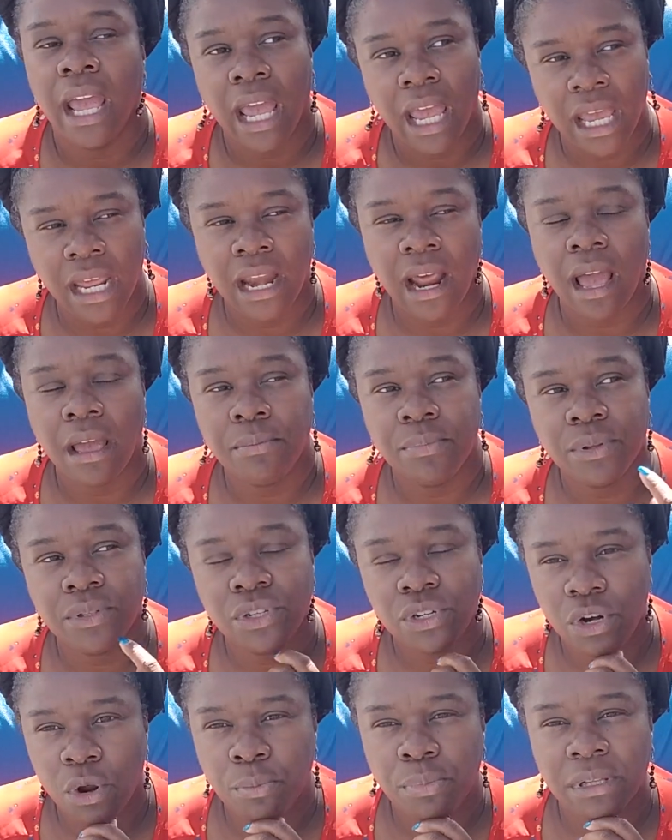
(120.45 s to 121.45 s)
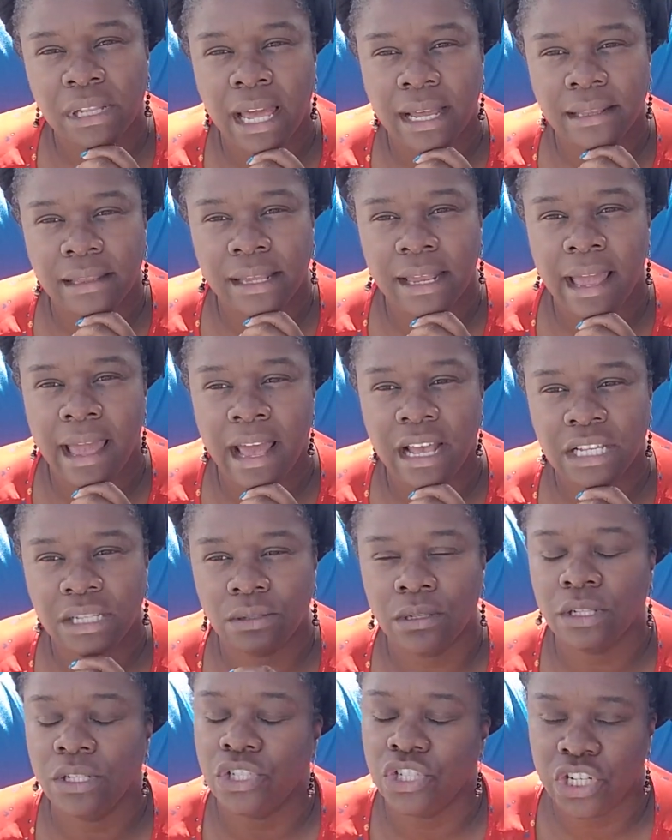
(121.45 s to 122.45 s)
and I politely asked.
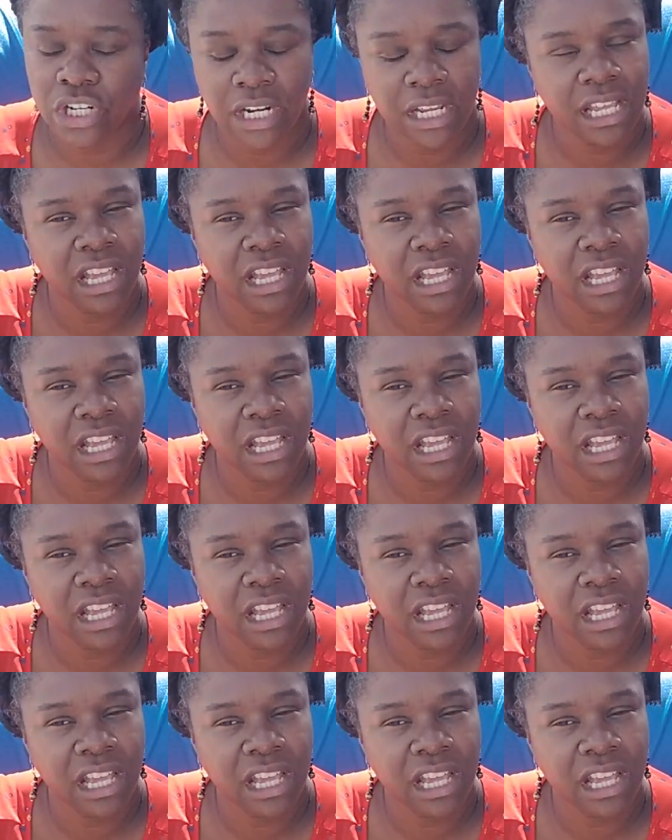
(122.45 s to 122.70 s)
She didn't